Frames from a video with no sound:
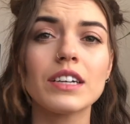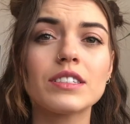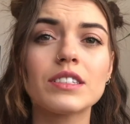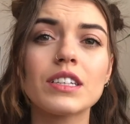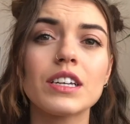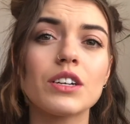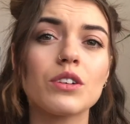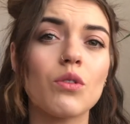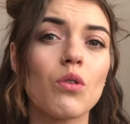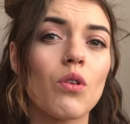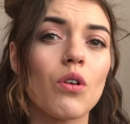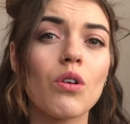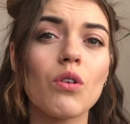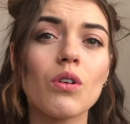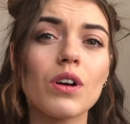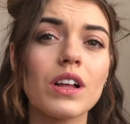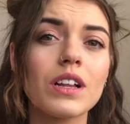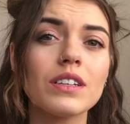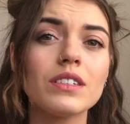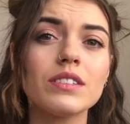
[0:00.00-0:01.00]
skin or
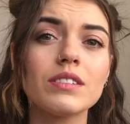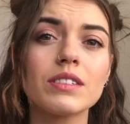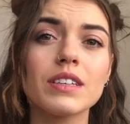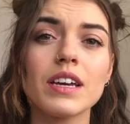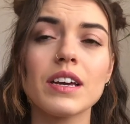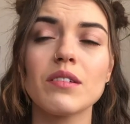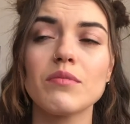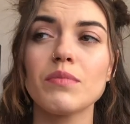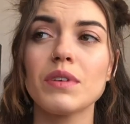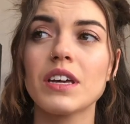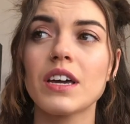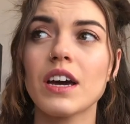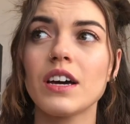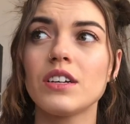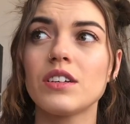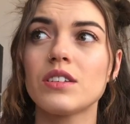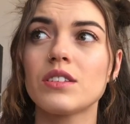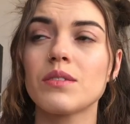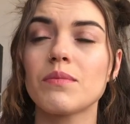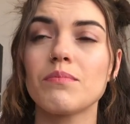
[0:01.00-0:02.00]
oily skin,
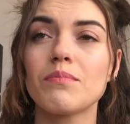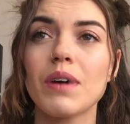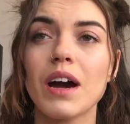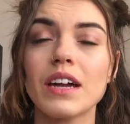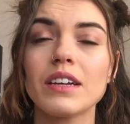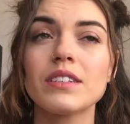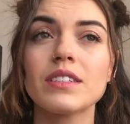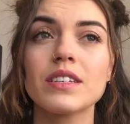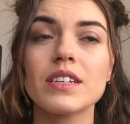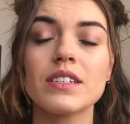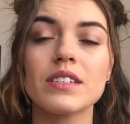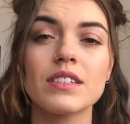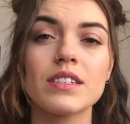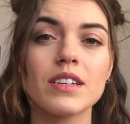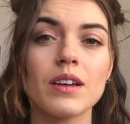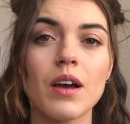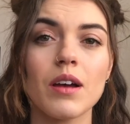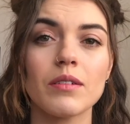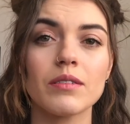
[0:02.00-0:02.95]
because my skin's